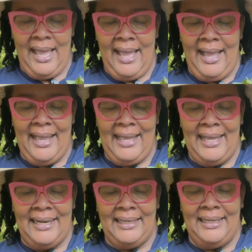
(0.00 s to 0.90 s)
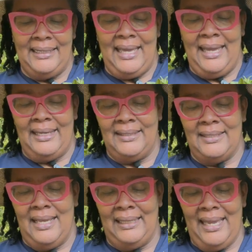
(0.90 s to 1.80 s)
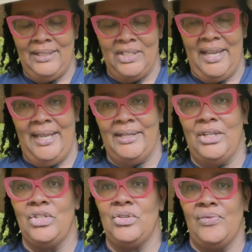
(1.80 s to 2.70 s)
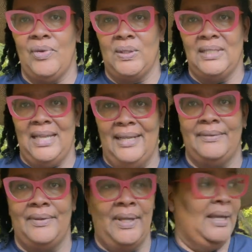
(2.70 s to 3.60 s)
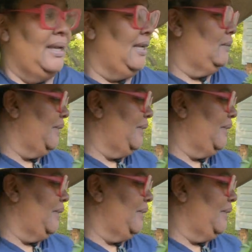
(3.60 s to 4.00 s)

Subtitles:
and it likes light shade to full sun. It'll be